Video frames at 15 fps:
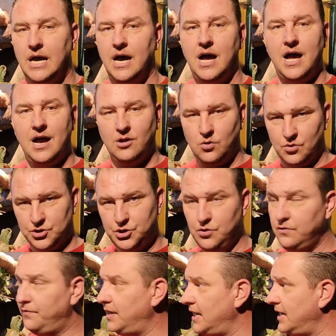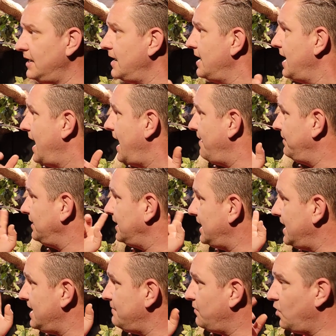of course, UV, having the
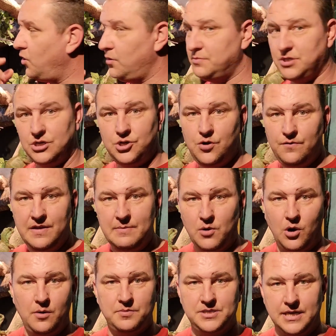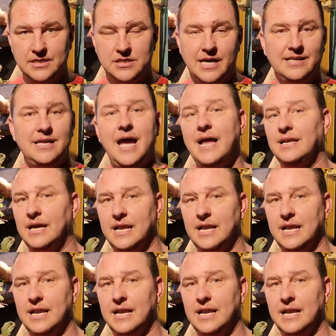heat bulbs and UV bulbs, things like that.